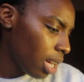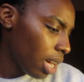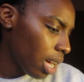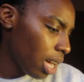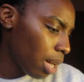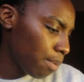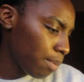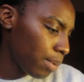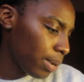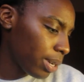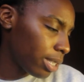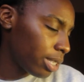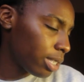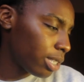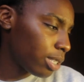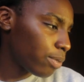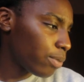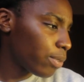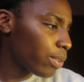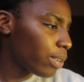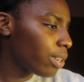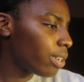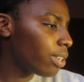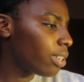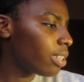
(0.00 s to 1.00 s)

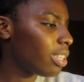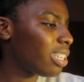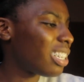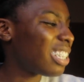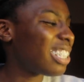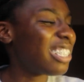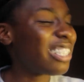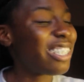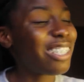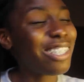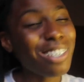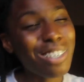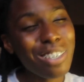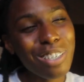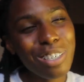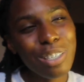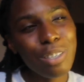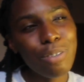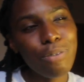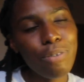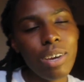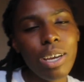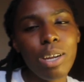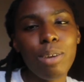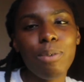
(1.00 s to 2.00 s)

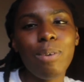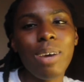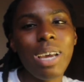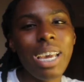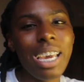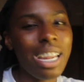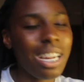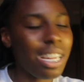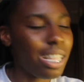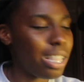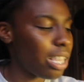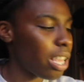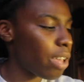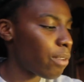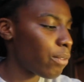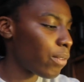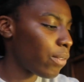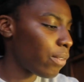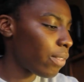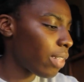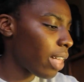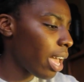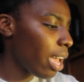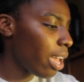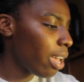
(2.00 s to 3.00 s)
Concerns fade away in the love
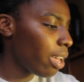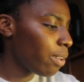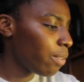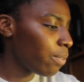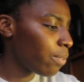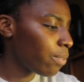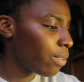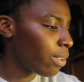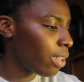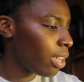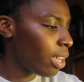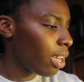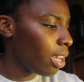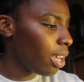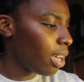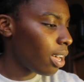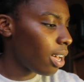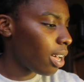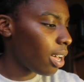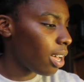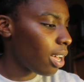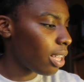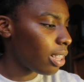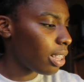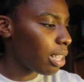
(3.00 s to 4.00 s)
of life.
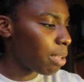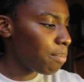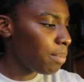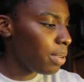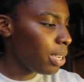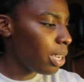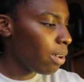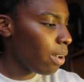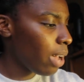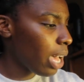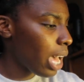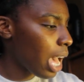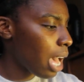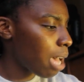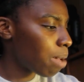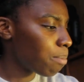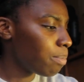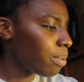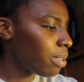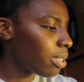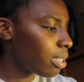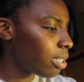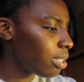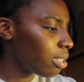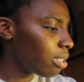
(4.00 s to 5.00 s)
Let me know what
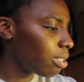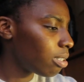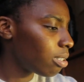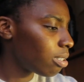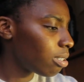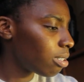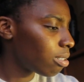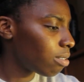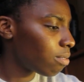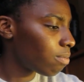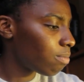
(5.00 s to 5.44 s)
happened.